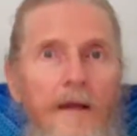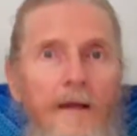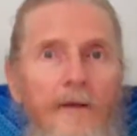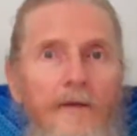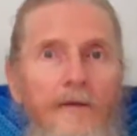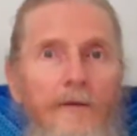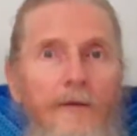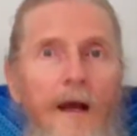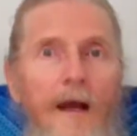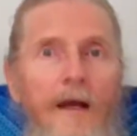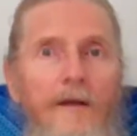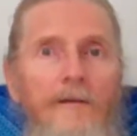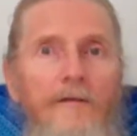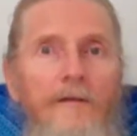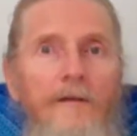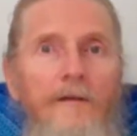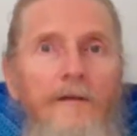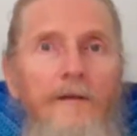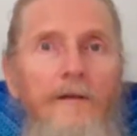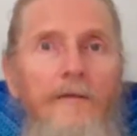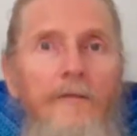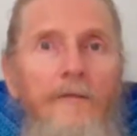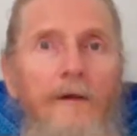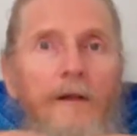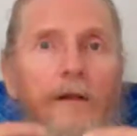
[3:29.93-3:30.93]
to
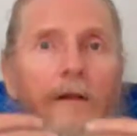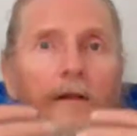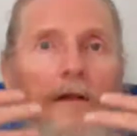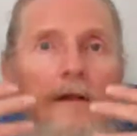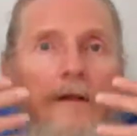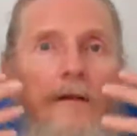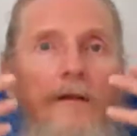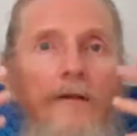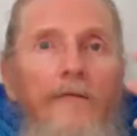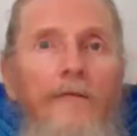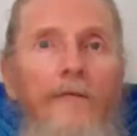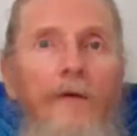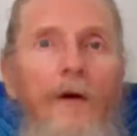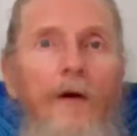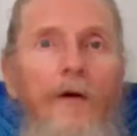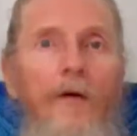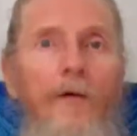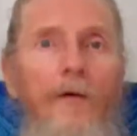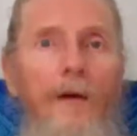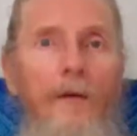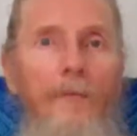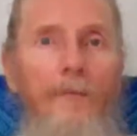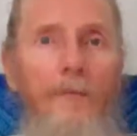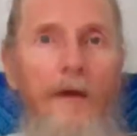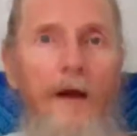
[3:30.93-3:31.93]
actually really
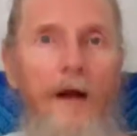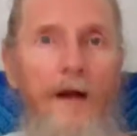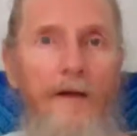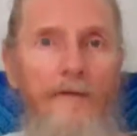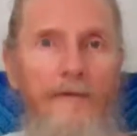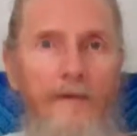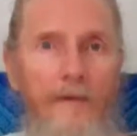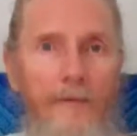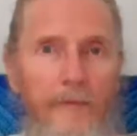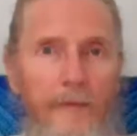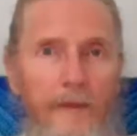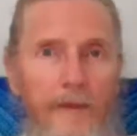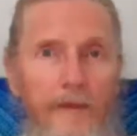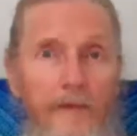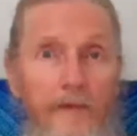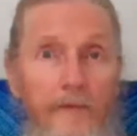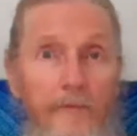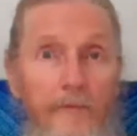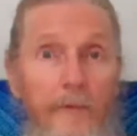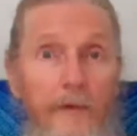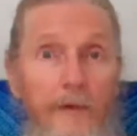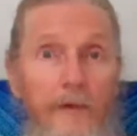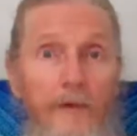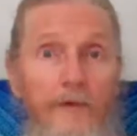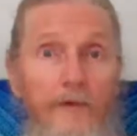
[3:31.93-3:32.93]
grow and blossom in the
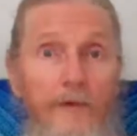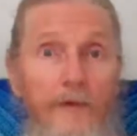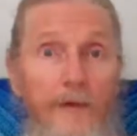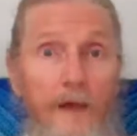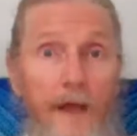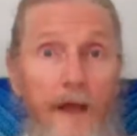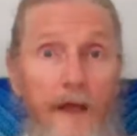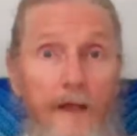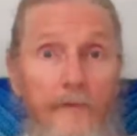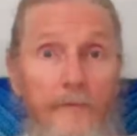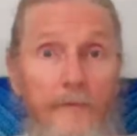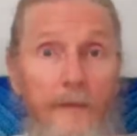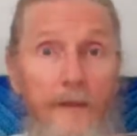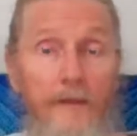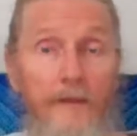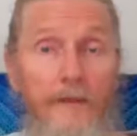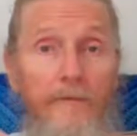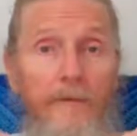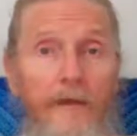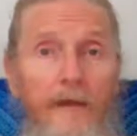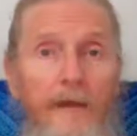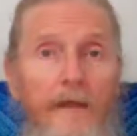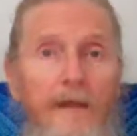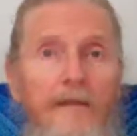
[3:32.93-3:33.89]
spiritual aspect of it.